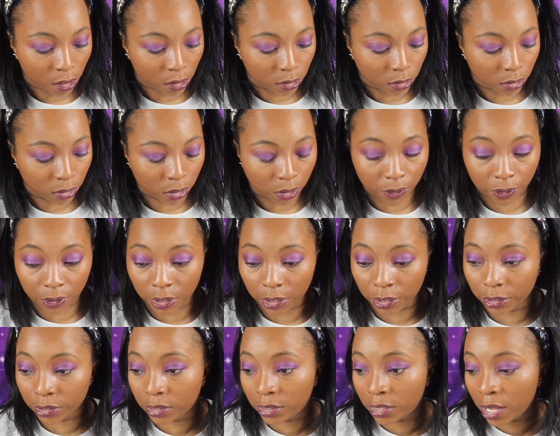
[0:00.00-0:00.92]
So
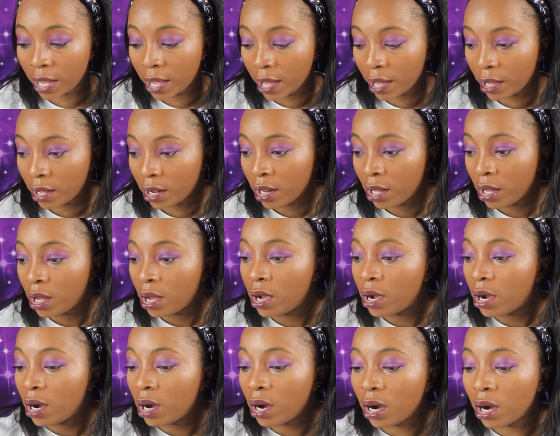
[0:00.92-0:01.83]
there's that.
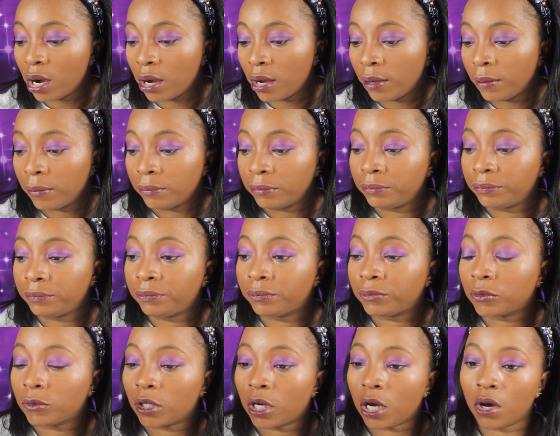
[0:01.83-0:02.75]

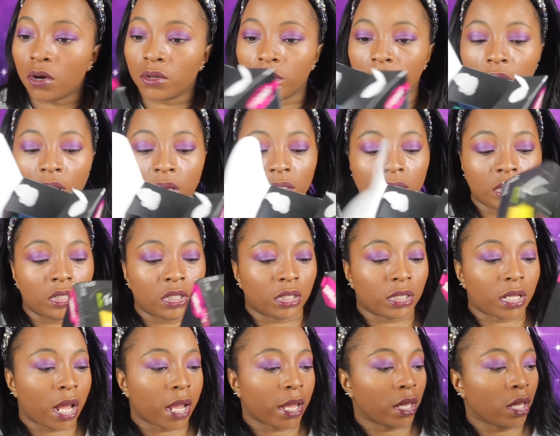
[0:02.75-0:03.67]
Kotex,
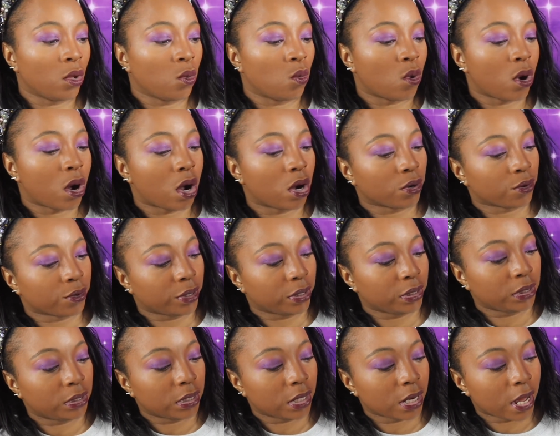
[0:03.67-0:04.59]
just like in
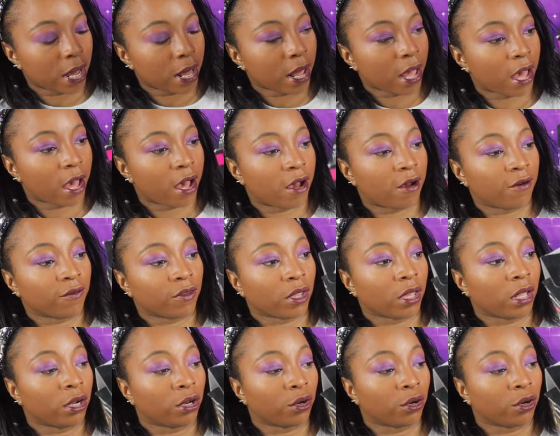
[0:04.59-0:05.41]
Walgreens, did not have an